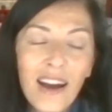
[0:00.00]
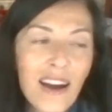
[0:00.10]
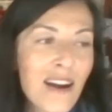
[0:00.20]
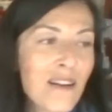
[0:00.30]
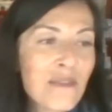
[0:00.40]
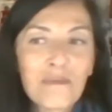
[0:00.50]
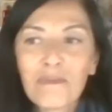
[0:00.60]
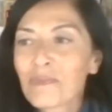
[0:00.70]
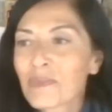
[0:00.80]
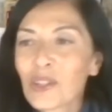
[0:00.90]

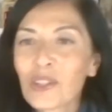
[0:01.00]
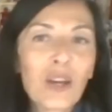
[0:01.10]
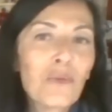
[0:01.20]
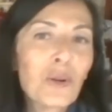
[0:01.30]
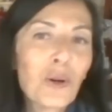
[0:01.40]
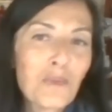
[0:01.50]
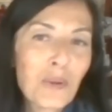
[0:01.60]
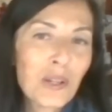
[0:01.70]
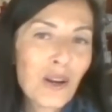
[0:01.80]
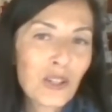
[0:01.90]
The day we
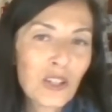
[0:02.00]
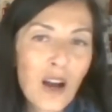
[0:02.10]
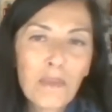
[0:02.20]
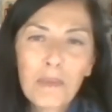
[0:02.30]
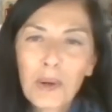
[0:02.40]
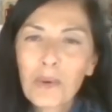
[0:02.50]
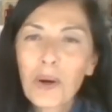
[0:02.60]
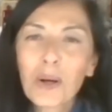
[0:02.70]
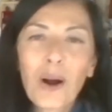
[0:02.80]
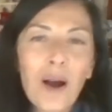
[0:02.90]
opened our shop, people
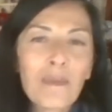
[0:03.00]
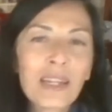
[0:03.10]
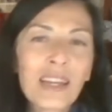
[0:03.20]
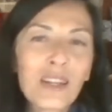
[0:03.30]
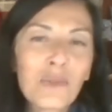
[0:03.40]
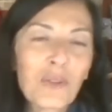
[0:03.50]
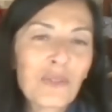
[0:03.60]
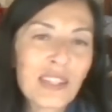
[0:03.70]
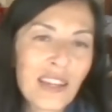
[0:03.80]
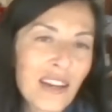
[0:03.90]
were coming in
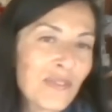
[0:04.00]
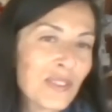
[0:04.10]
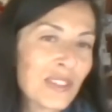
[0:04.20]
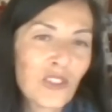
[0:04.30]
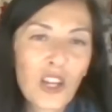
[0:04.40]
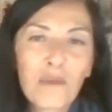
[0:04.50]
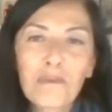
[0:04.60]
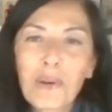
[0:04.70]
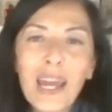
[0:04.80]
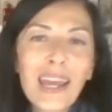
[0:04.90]
with gifts,
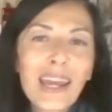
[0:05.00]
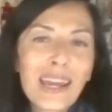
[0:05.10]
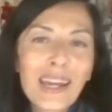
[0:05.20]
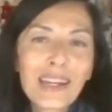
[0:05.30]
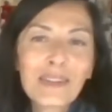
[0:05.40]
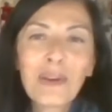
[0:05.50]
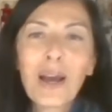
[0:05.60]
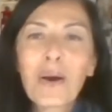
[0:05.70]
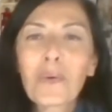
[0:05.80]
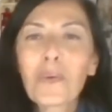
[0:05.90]
champagne,
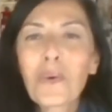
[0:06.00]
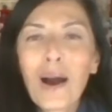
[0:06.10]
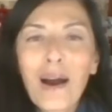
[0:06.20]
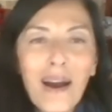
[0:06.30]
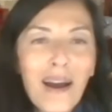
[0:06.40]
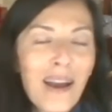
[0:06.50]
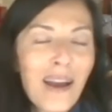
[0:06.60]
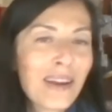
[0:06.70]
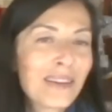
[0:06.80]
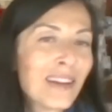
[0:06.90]

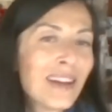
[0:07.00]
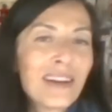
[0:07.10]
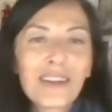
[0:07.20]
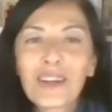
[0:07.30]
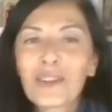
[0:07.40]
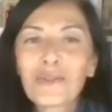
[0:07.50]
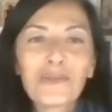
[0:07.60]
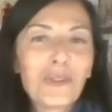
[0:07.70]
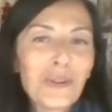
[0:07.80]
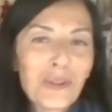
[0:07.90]
wine, you know,
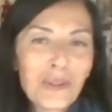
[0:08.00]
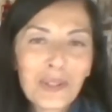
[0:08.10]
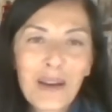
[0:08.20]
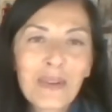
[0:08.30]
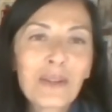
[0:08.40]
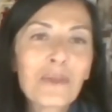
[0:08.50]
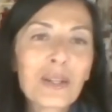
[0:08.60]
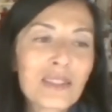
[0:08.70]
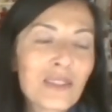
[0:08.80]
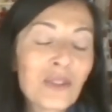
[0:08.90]
food. I mean, it
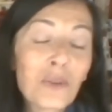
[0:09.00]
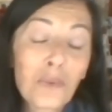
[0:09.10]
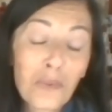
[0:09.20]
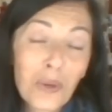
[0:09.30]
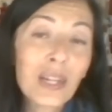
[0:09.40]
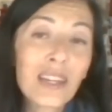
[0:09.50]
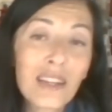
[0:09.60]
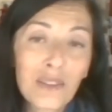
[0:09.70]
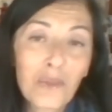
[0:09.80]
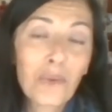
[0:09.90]
was, you know, really
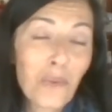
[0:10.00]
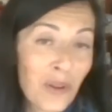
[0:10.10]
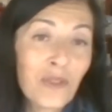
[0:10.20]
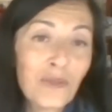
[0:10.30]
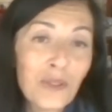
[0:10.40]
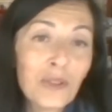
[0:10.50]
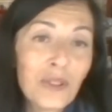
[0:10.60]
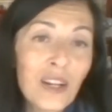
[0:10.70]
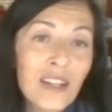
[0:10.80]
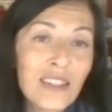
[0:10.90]
wonderful to
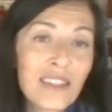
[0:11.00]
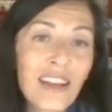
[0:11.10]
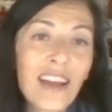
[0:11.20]
us.